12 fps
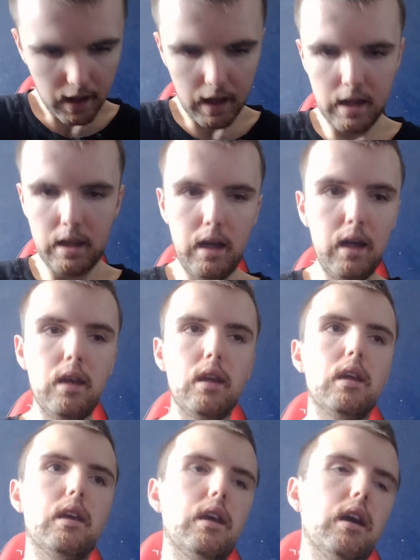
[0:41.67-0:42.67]
And
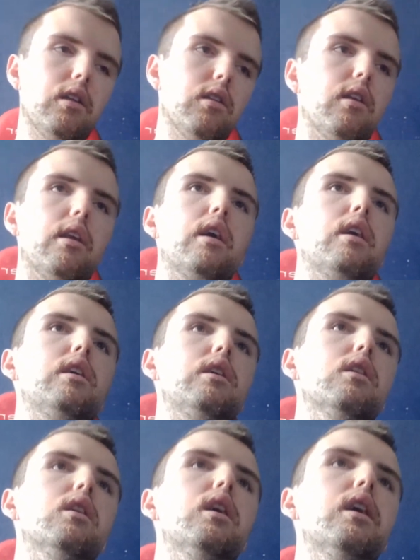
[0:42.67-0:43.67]
then
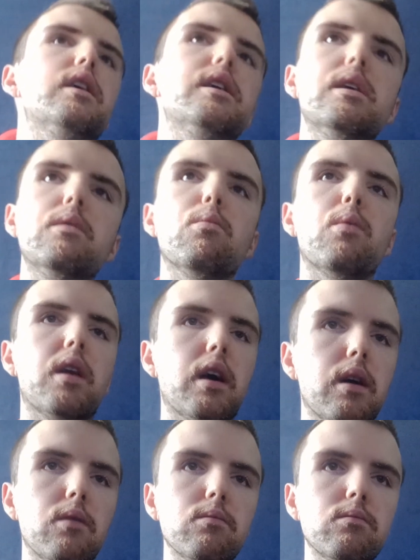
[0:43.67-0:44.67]
yesterday I went
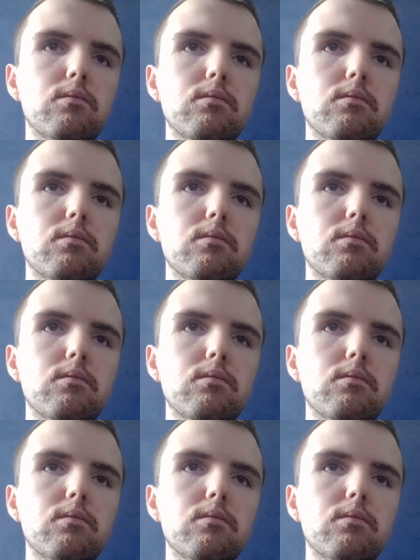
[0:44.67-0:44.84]
out.